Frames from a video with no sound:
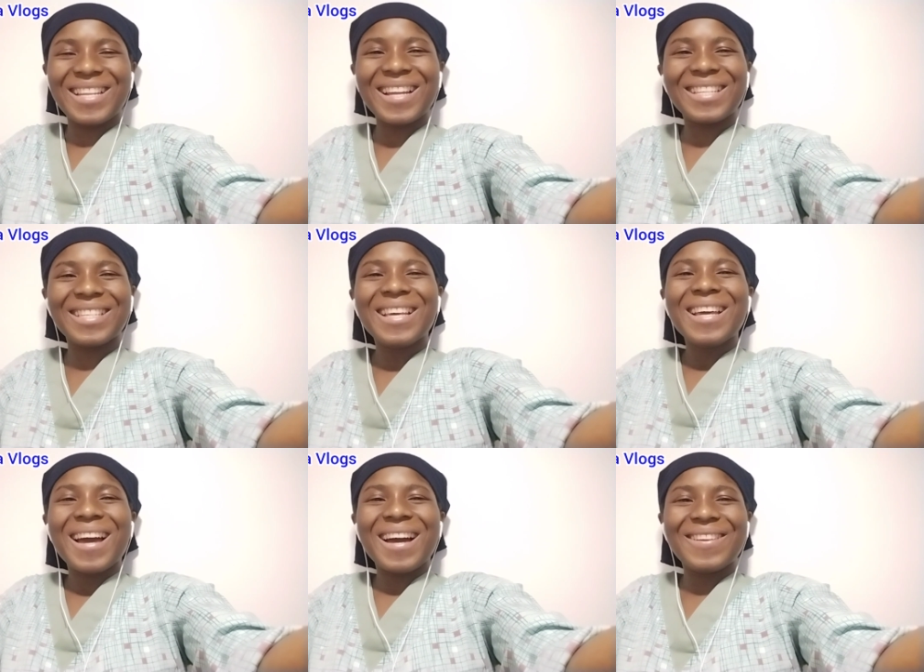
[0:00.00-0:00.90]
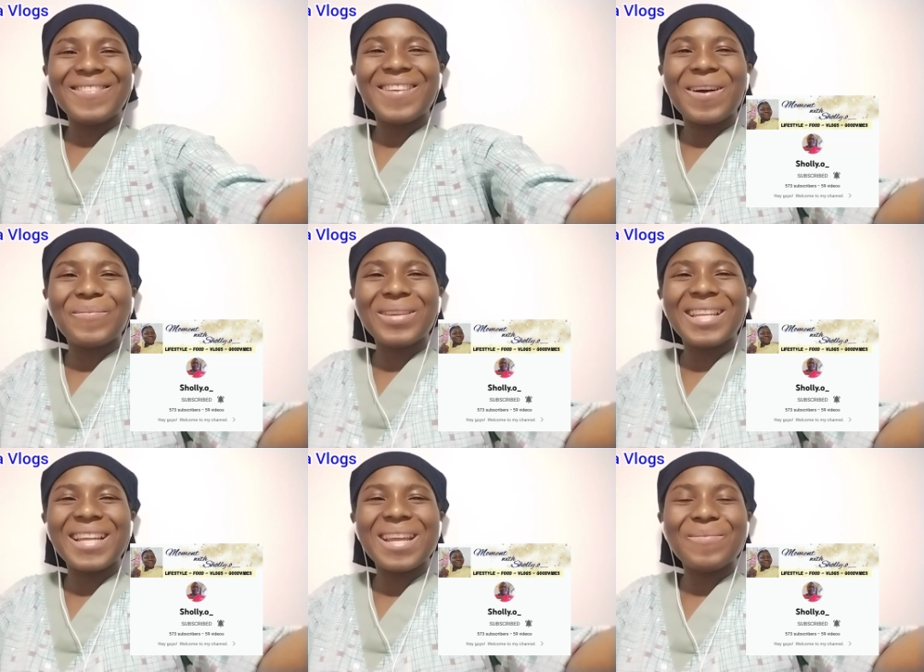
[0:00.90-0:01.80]
that is i don't know I'll
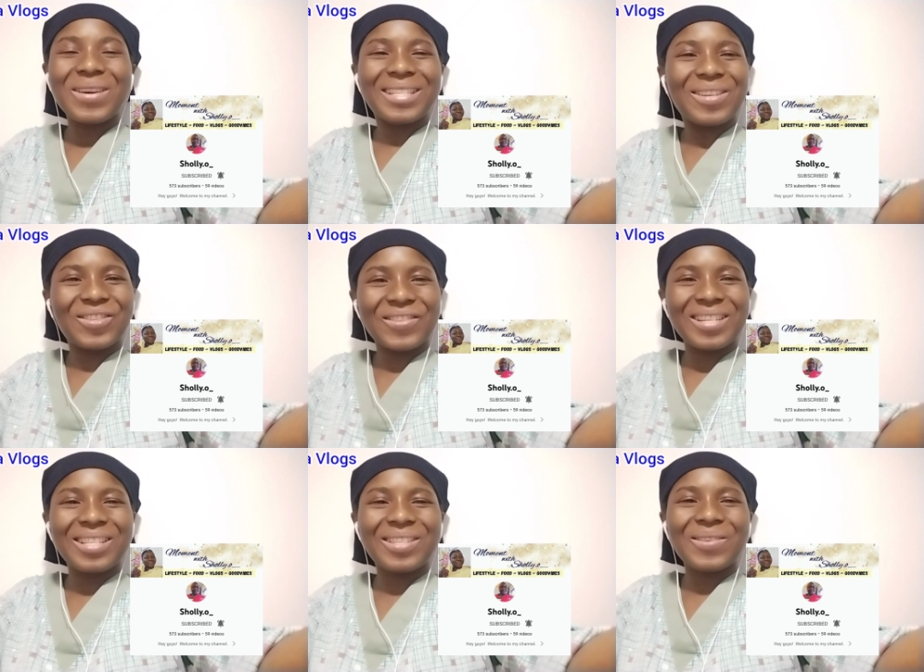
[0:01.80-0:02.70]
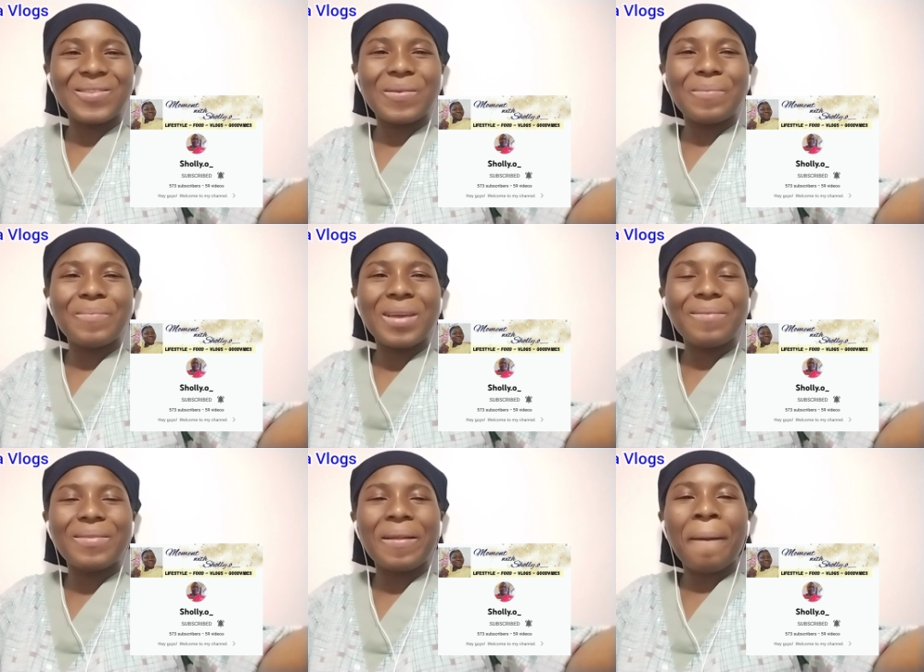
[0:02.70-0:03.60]
put the name on the screen so
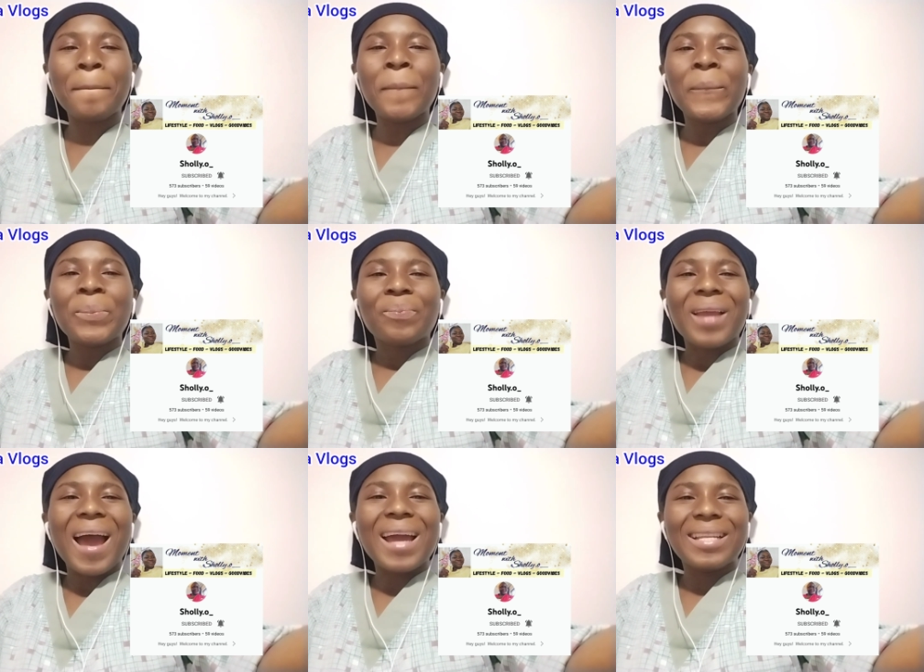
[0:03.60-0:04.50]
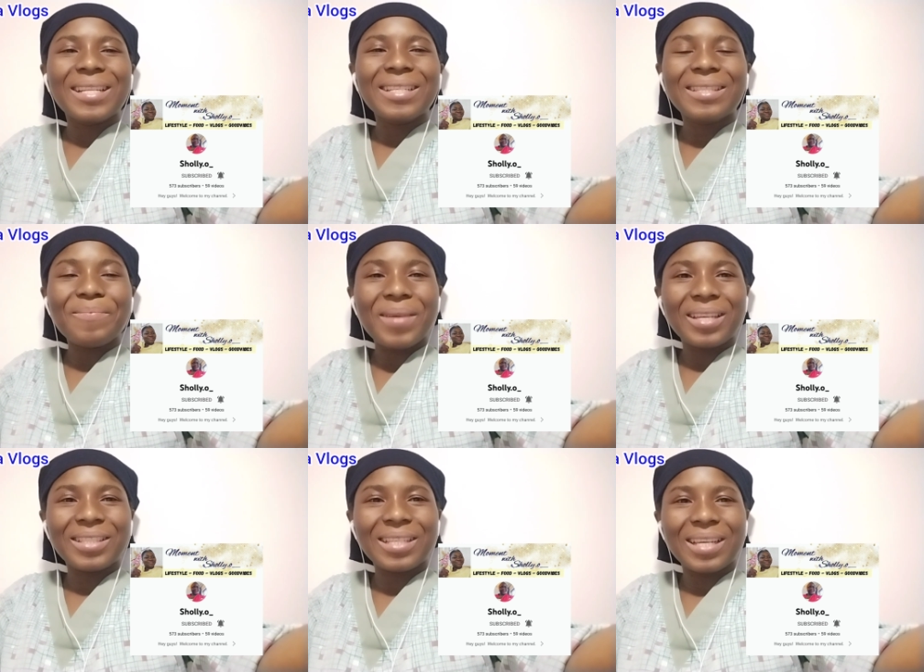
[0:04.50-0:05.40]
maybe I didn't
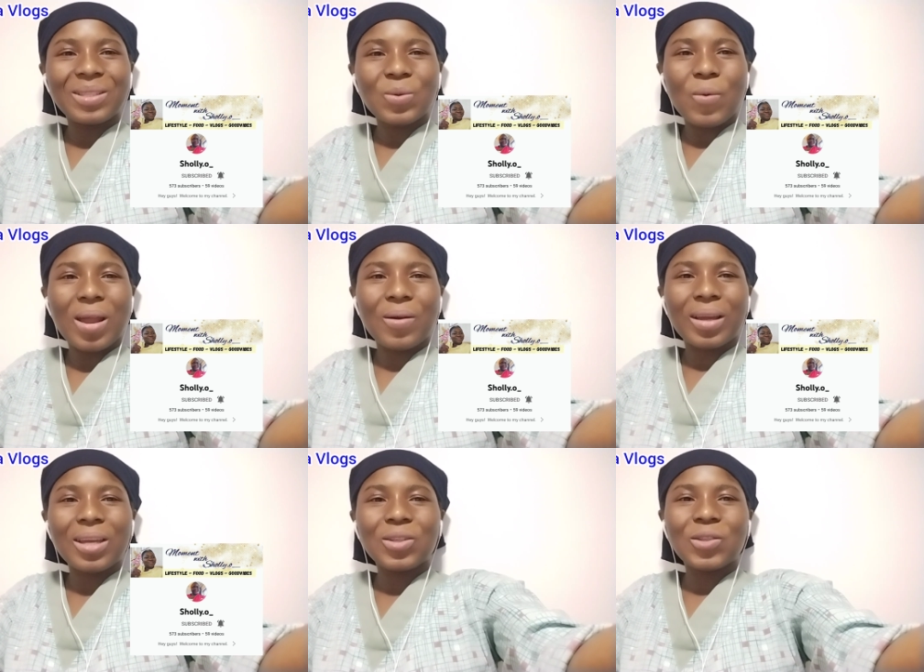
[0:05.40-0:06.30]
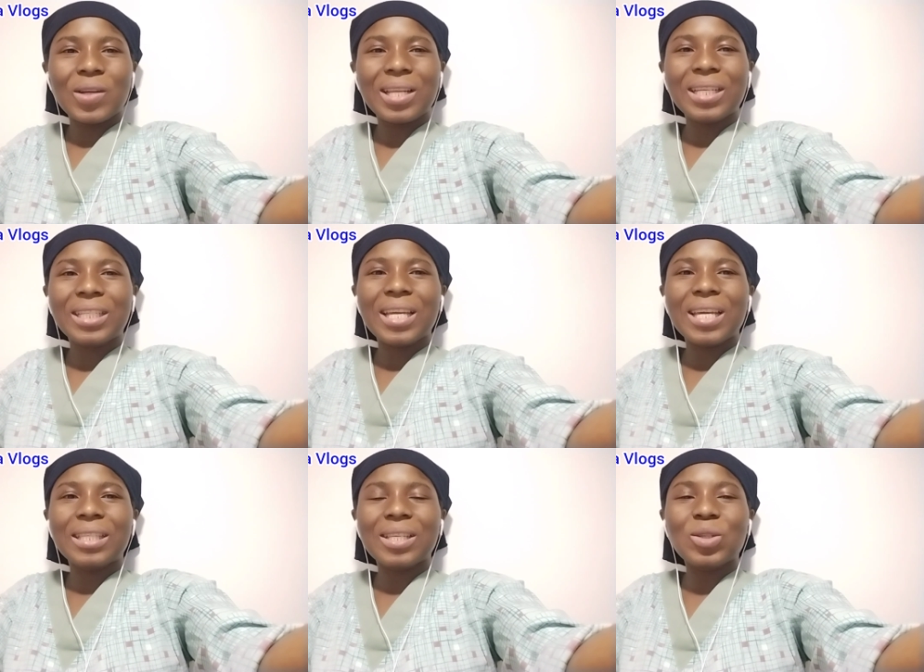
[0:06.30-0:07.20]
mention it well, okay? Surely she
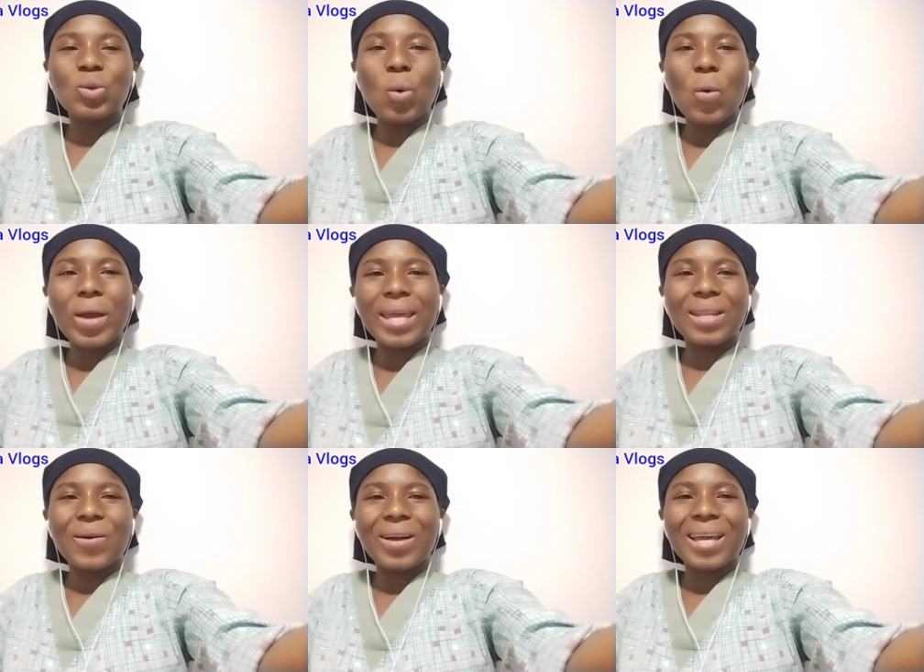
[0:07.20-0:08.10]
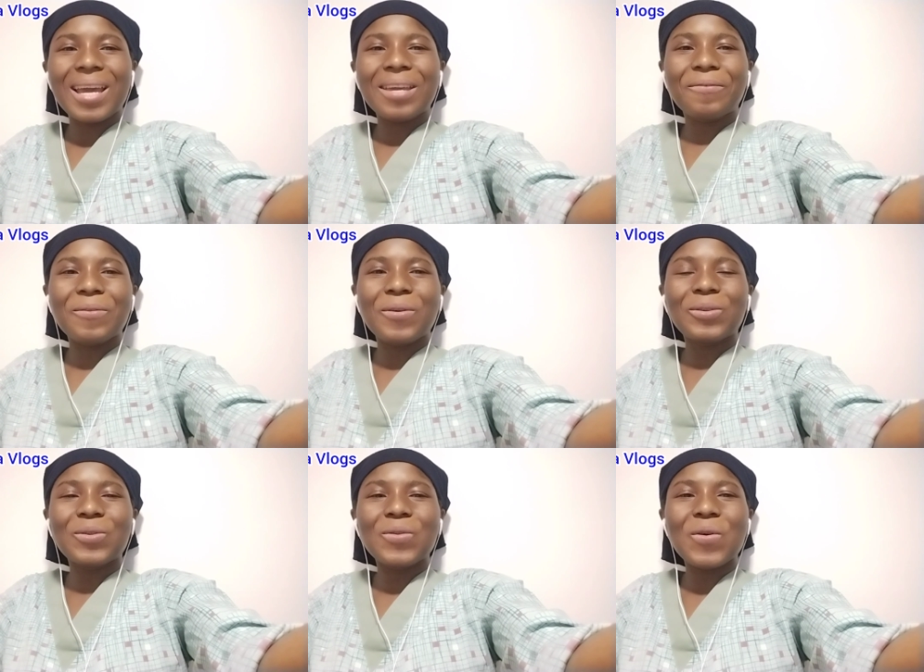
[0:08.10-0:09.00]
is into cooking, okay? If you
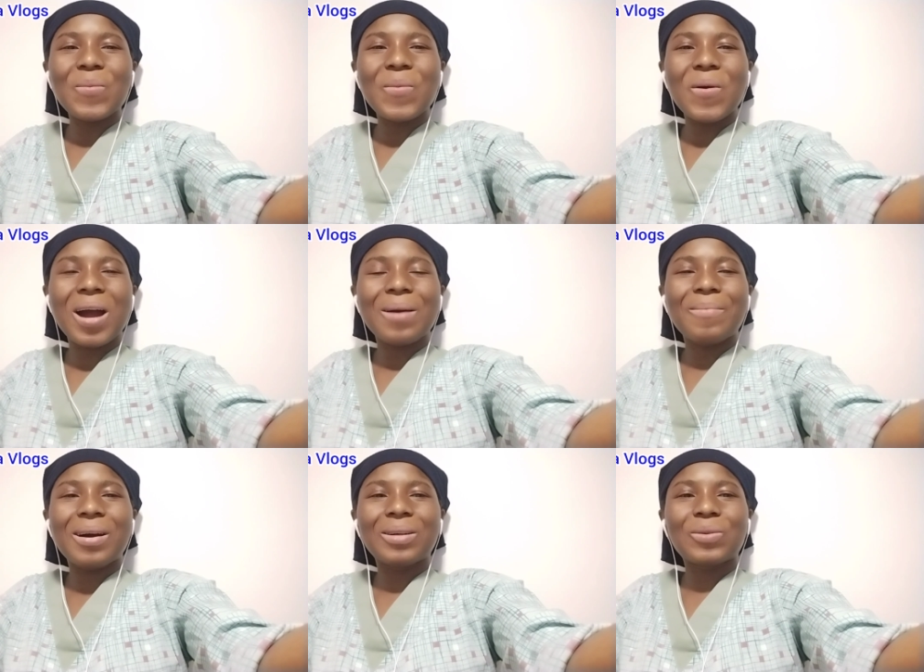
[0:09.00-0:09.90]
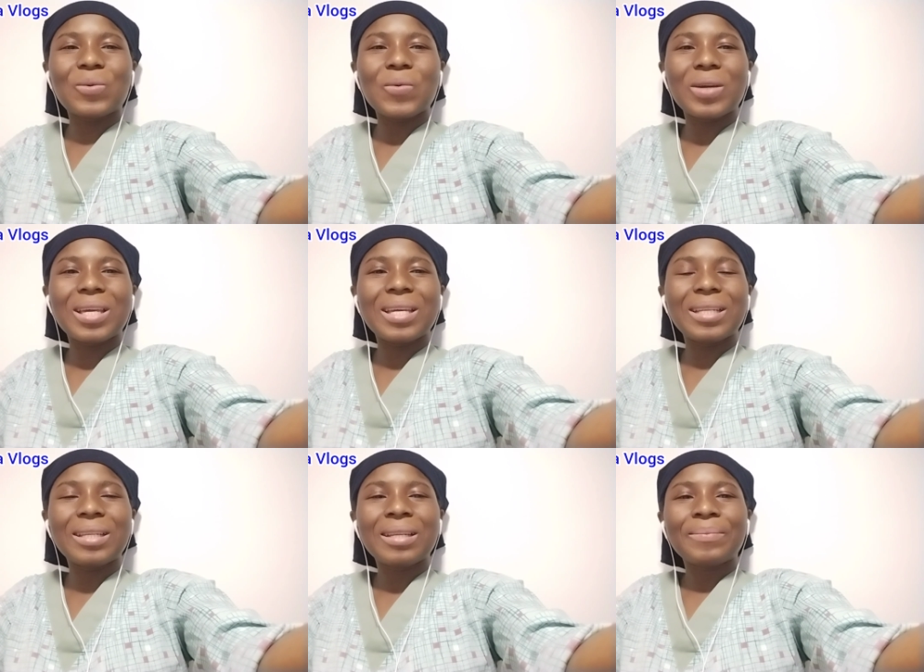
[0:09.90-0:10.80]
want to know more about cooking